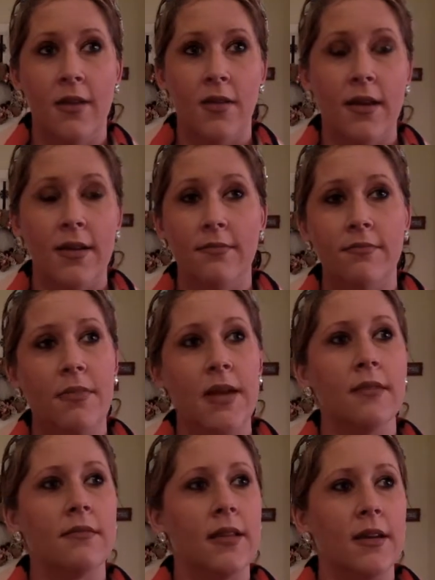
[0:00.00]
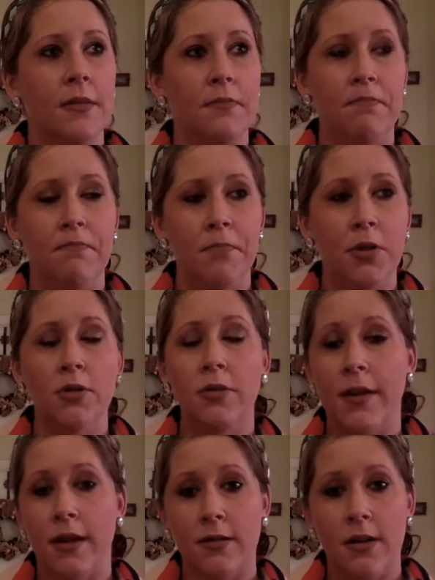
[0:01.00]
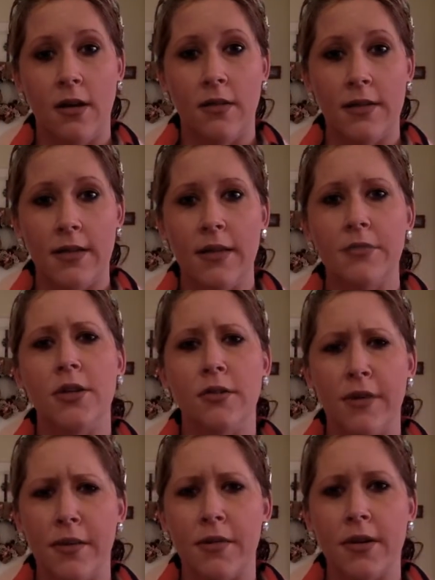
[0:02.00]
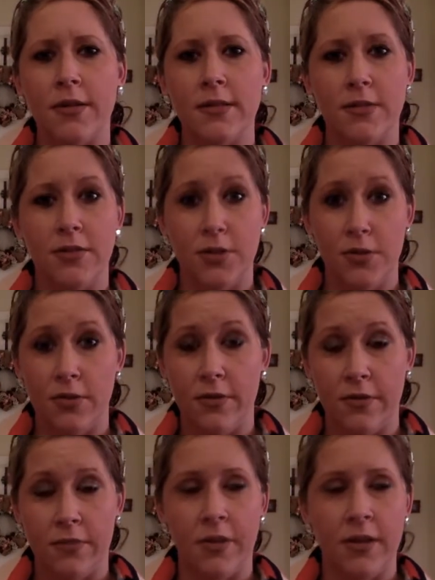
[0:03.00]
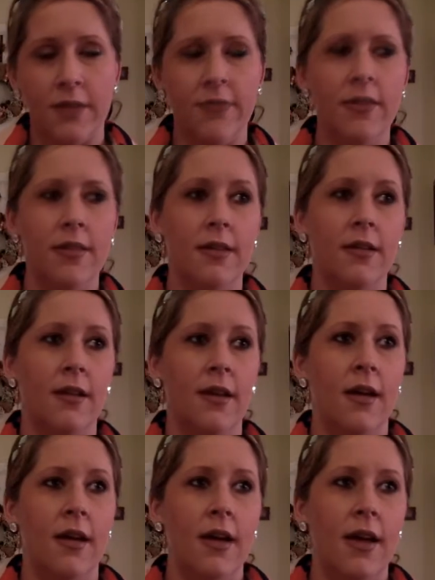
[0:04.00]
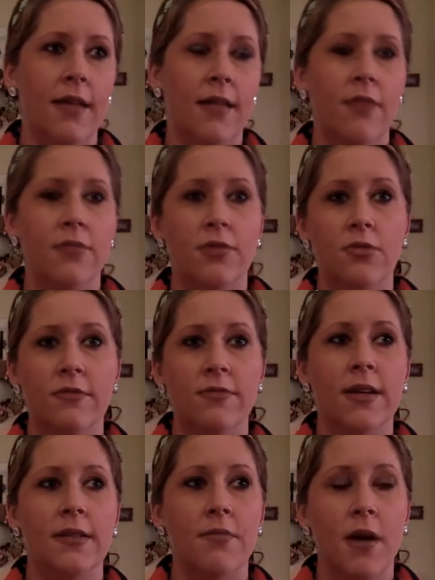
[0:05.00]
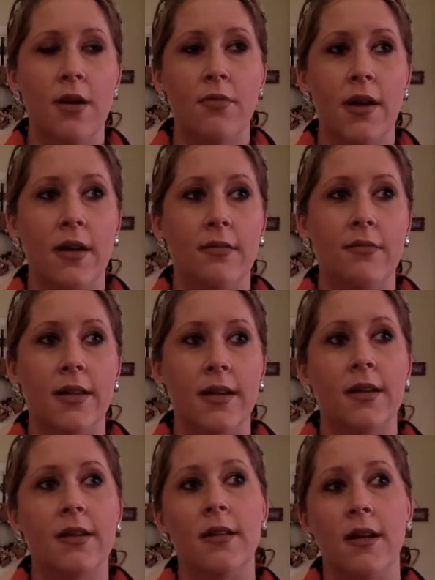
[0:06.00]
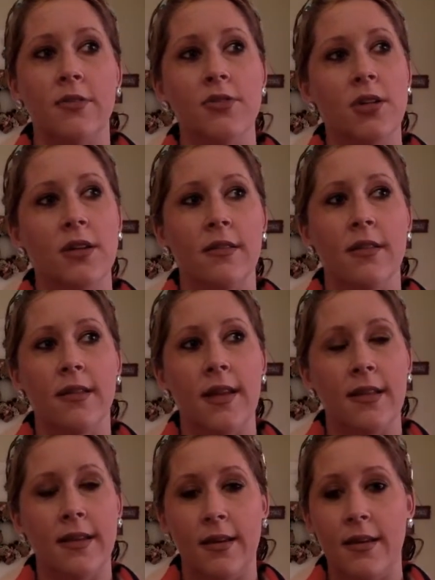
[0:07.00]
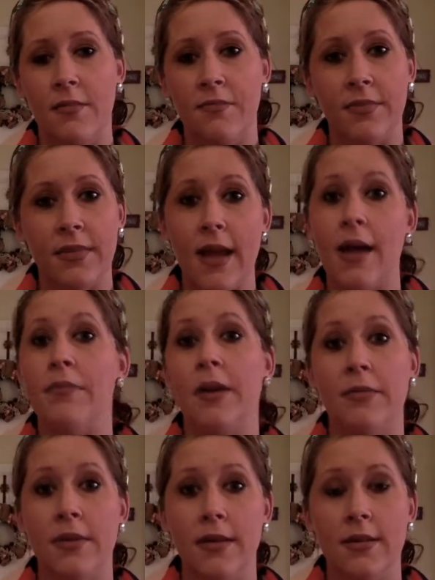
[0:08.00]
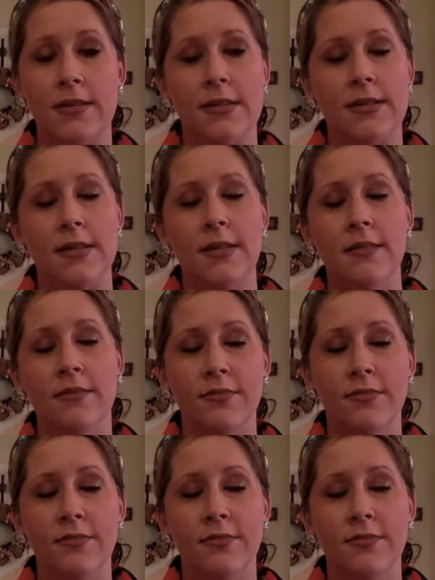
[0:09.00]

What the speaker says: I made a Build-A-Bear doll and named it November because I was due November 11th. And that was sort of like my way of like acknowledging that like that baby existed.